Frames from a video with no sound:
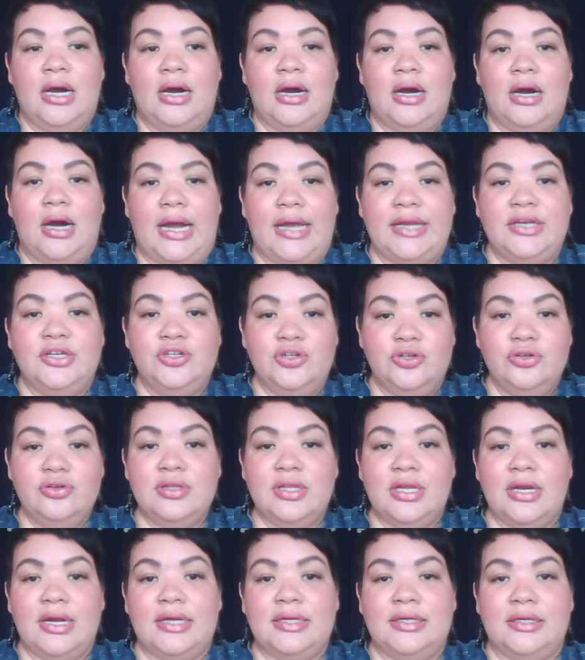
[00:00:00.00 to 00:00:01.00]
I knew
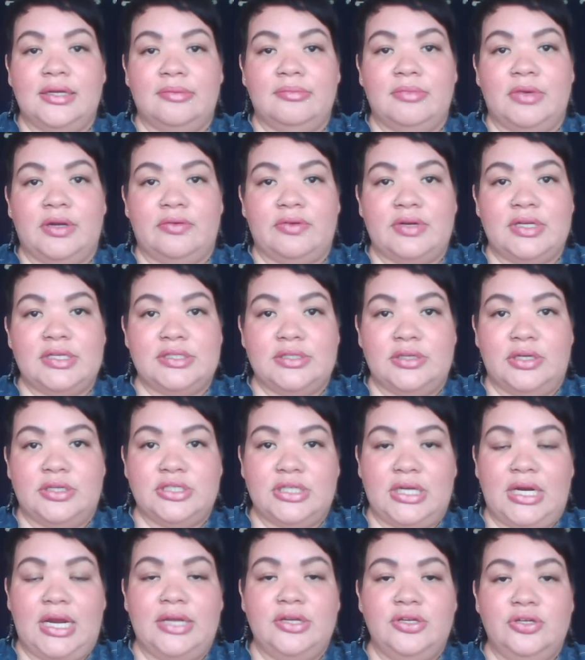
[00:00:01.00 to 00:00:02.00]
that I'd done my research
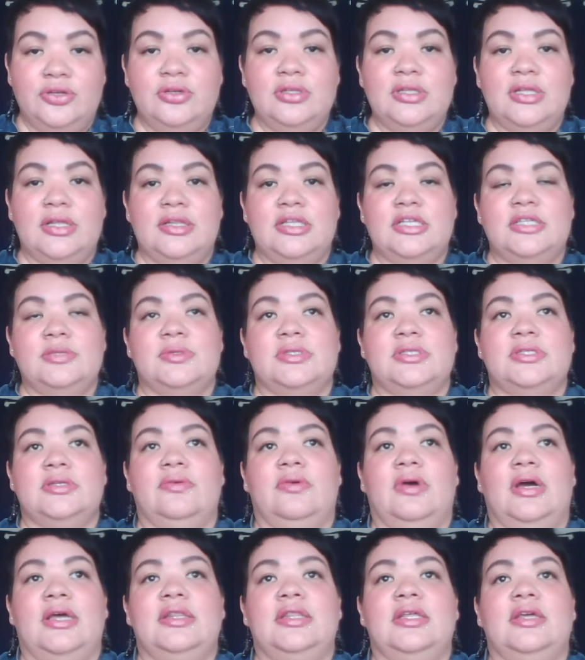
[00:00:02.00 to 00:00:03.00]
and I knew that this was the
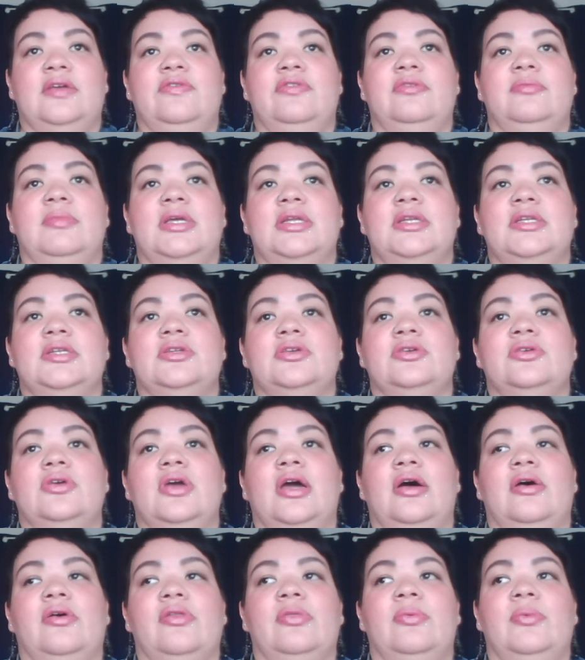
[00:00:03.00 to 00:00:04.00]
right thing for me to do
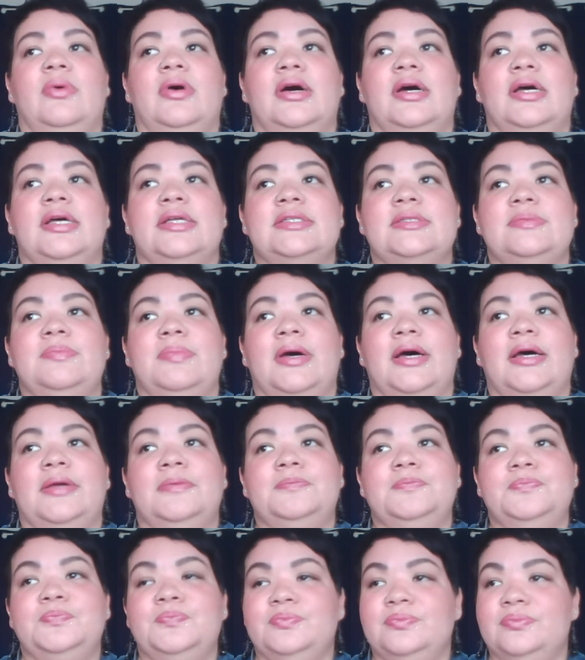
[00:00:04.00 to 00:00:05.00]
health-wise, but
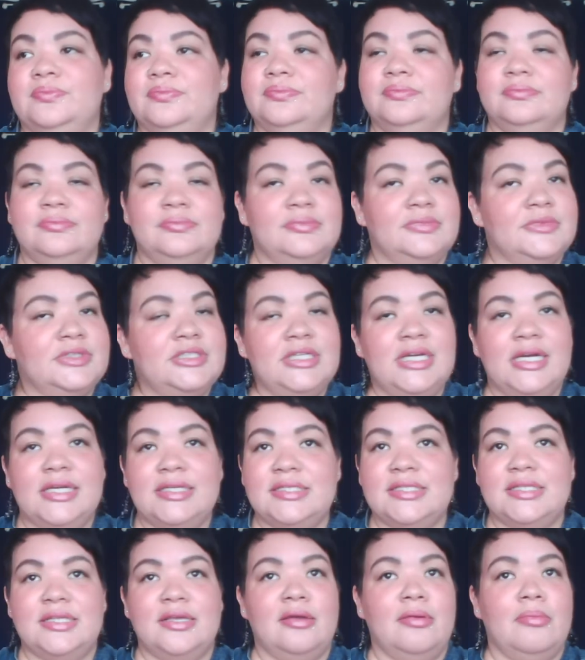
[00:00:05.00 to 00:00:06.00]

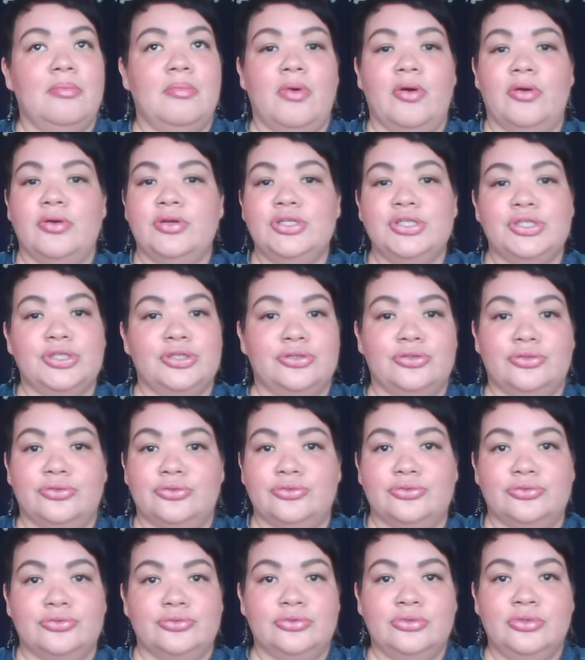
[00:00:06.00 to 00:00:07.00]
just the
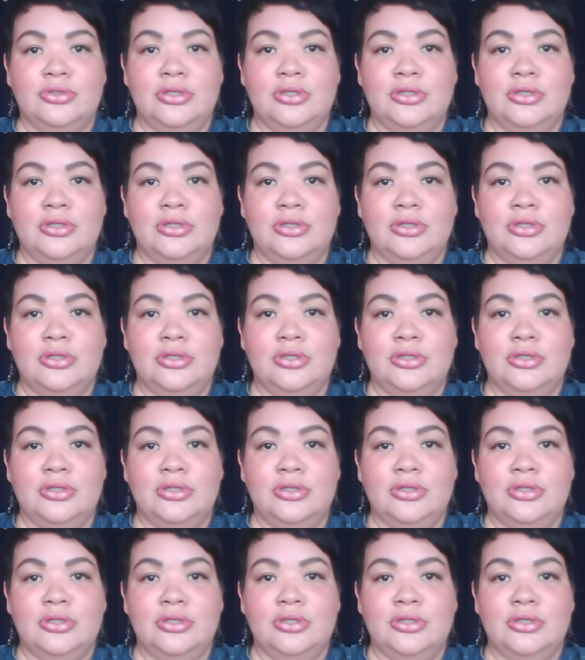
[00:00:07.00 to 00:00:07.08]
emotional